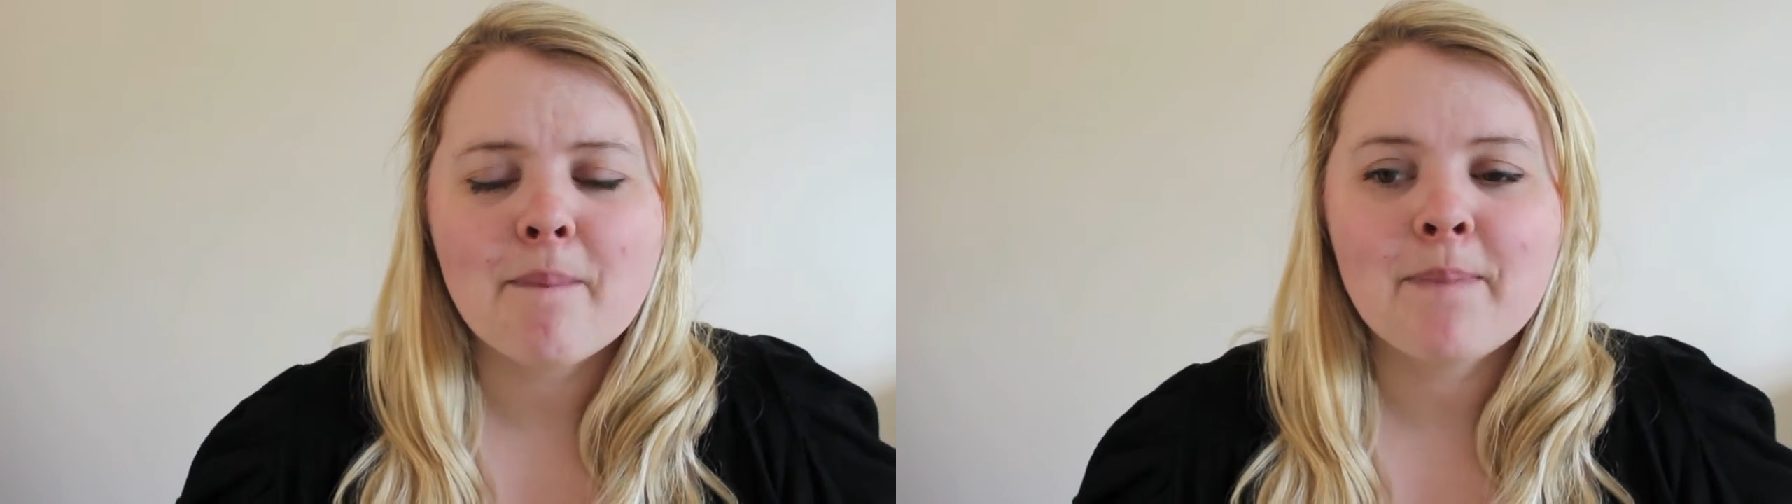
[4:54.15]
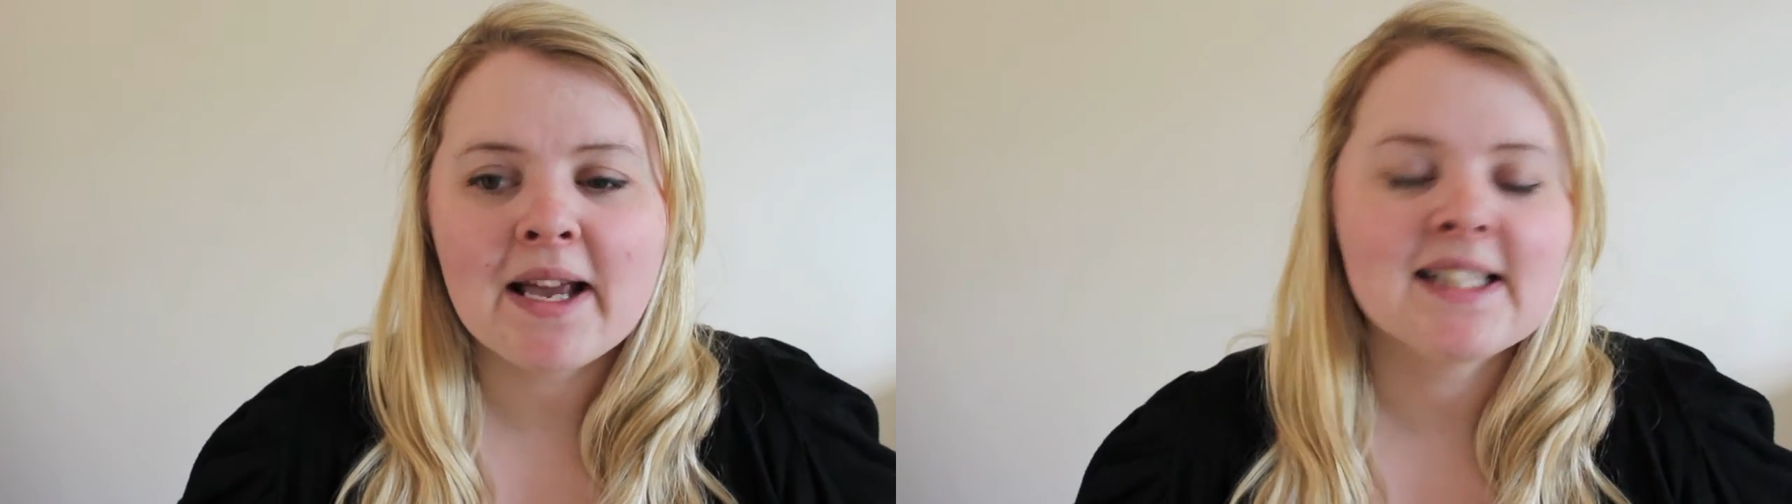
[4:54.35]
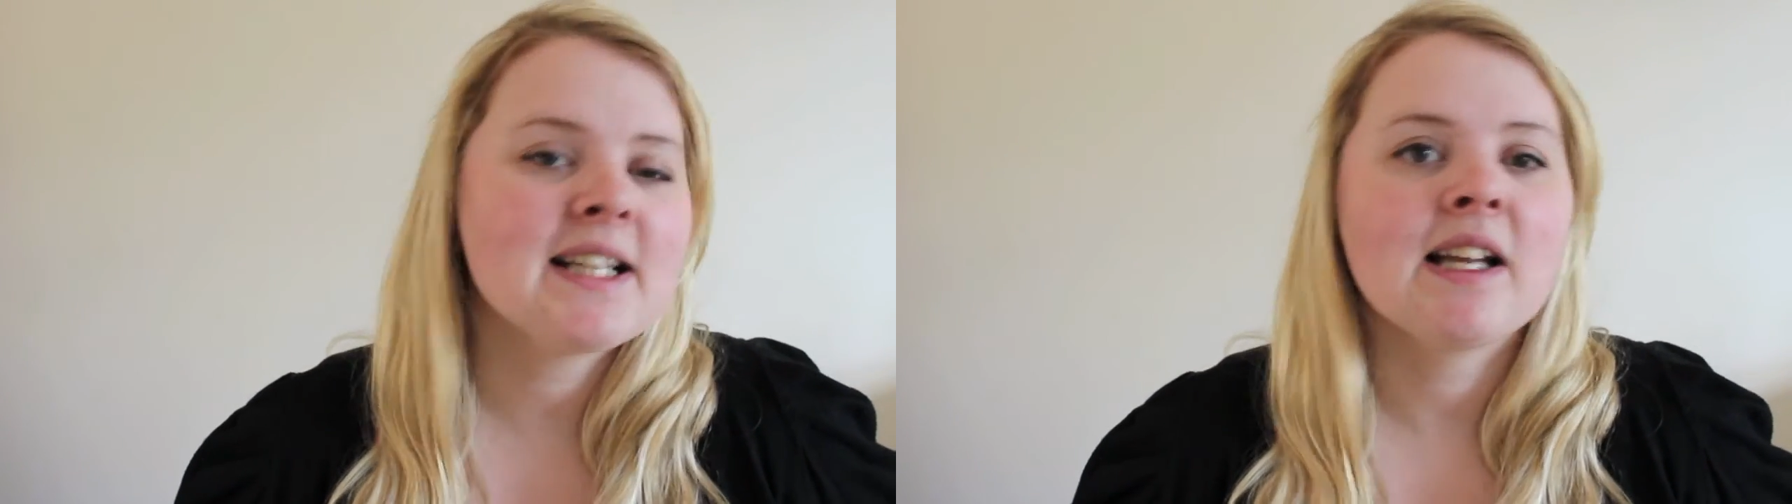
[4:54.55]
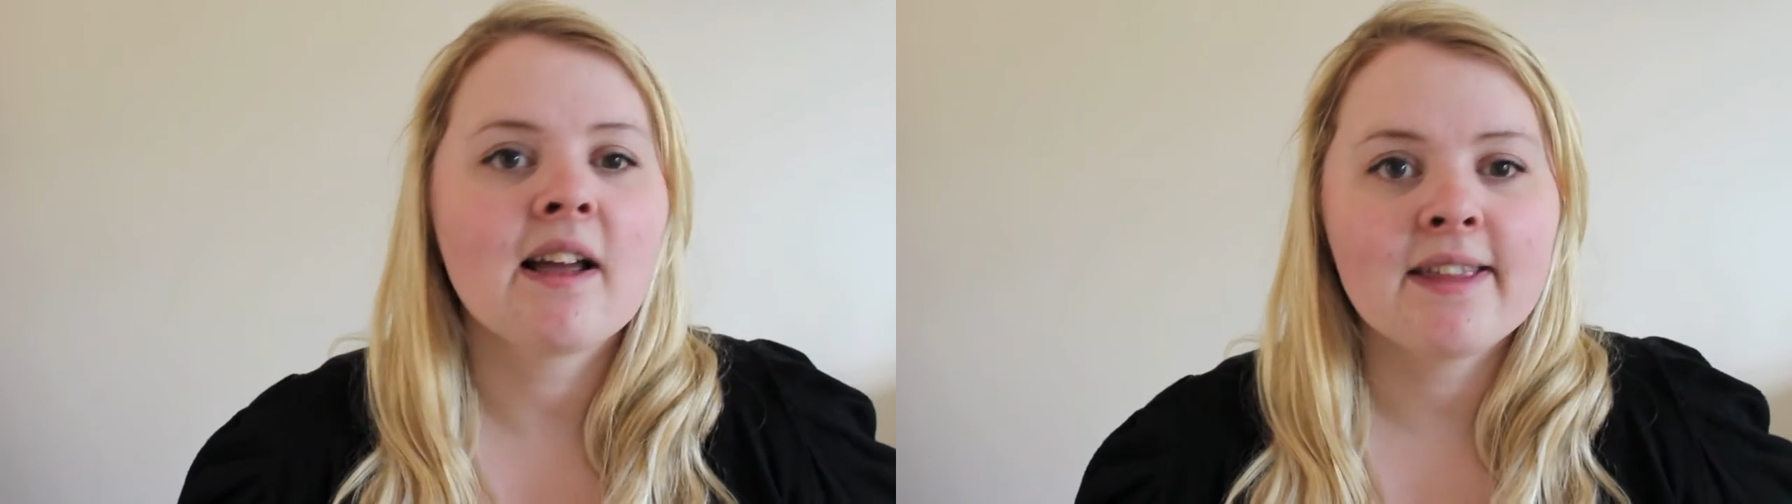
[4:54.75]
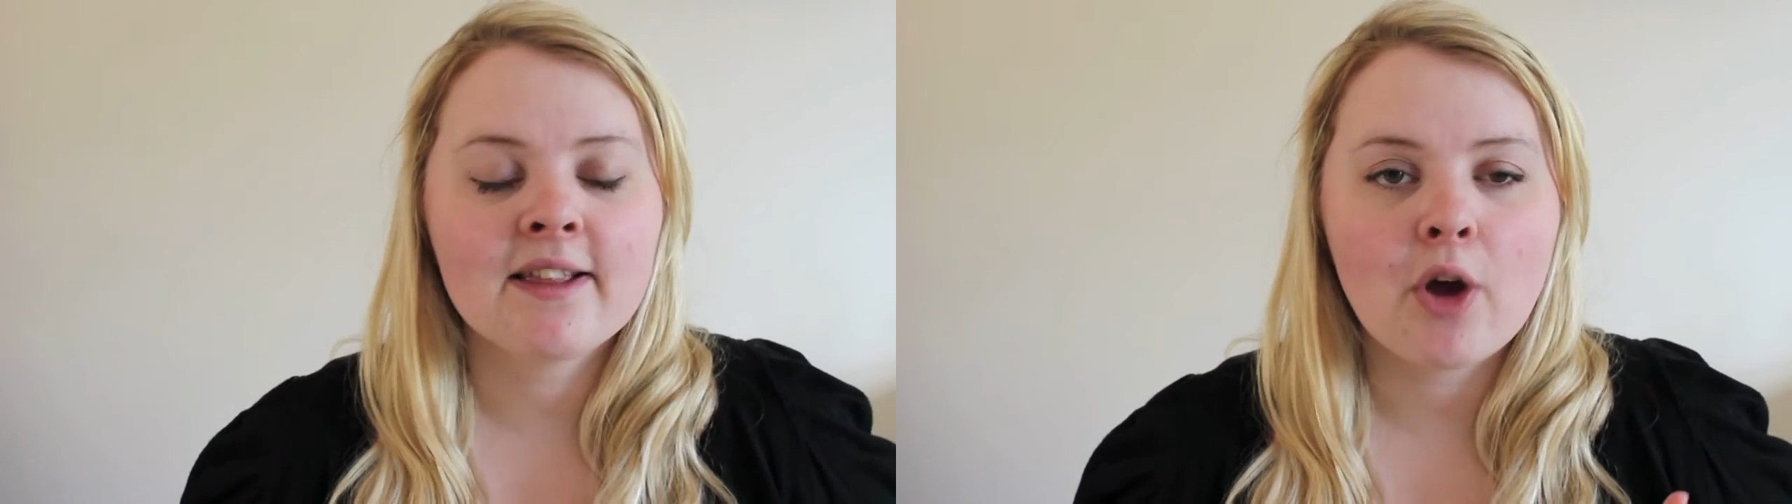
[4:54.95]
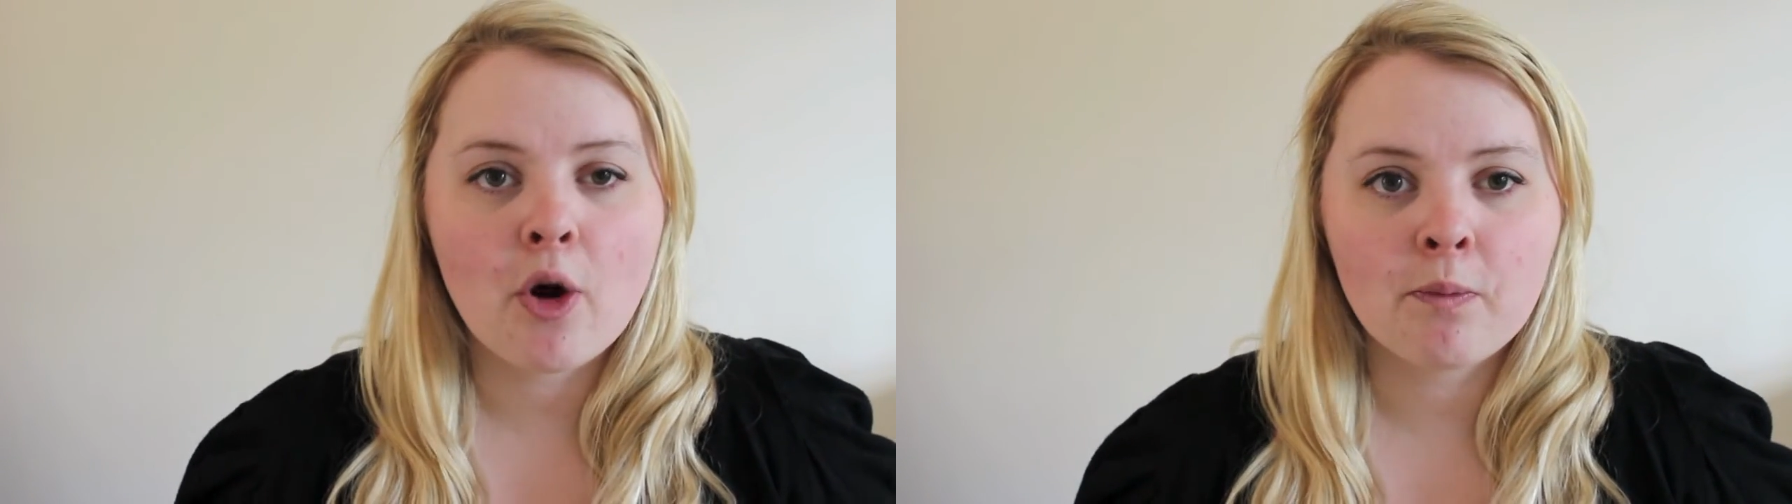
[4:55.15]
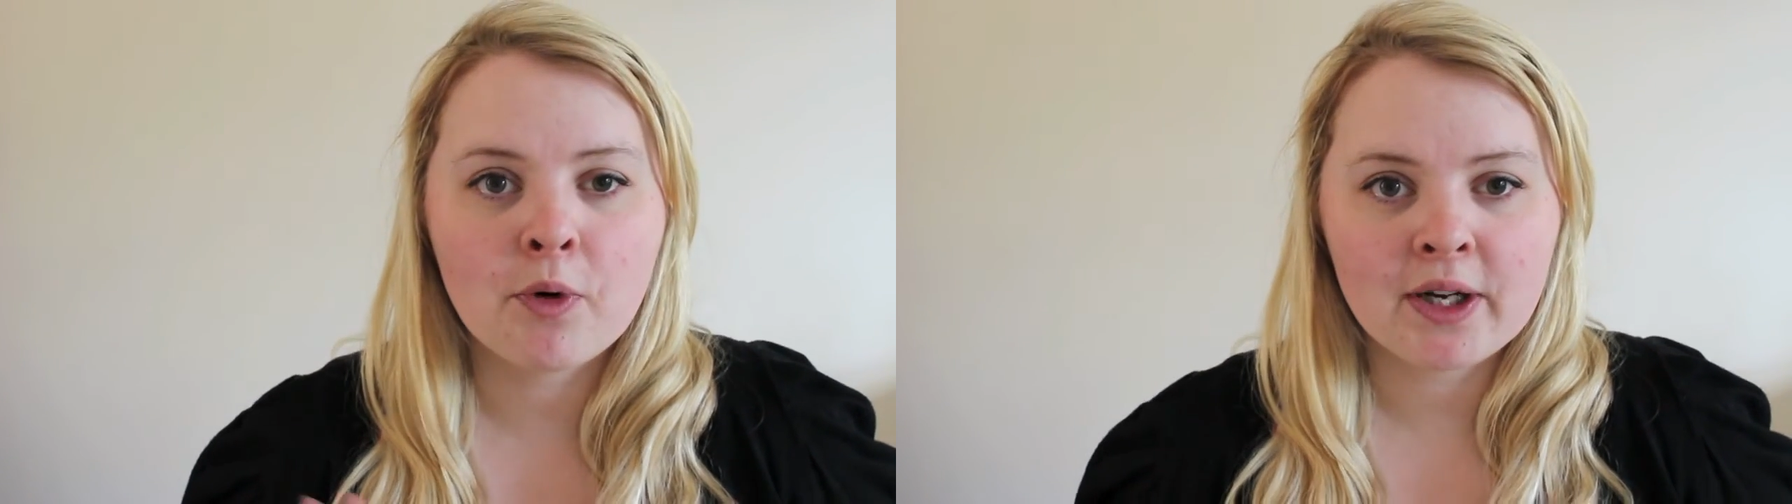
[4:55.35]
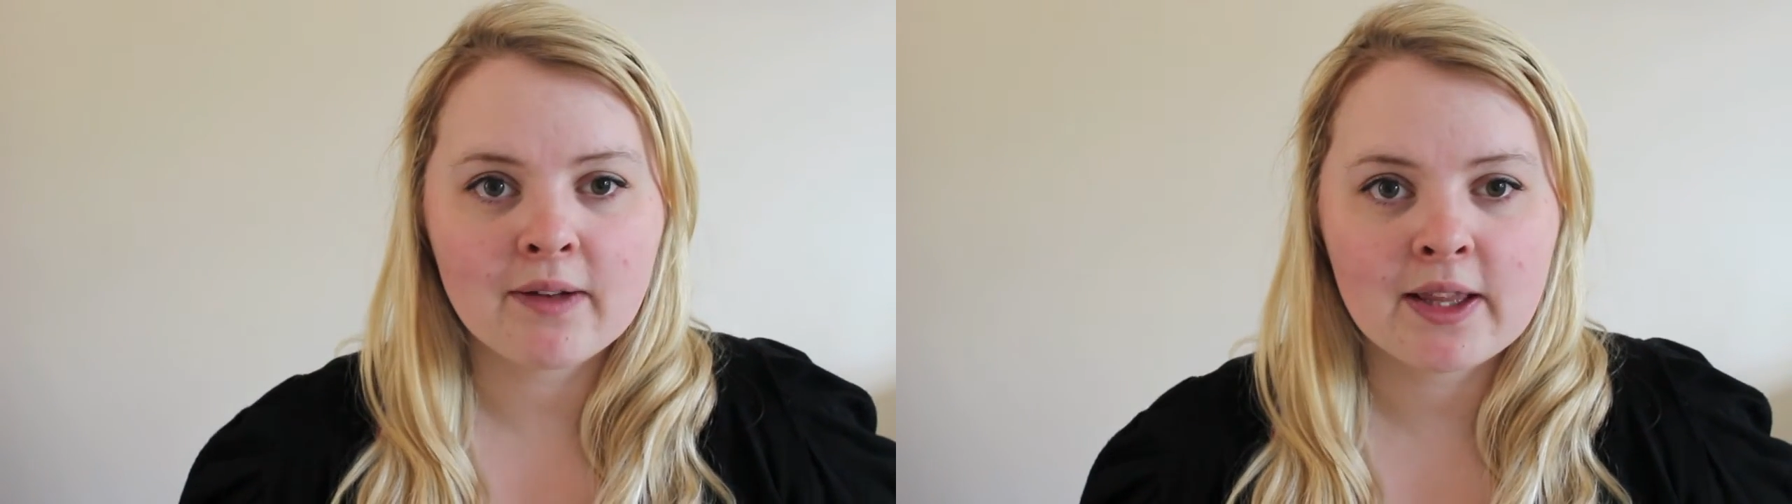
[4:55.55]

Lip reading: Basically, I think the whole point of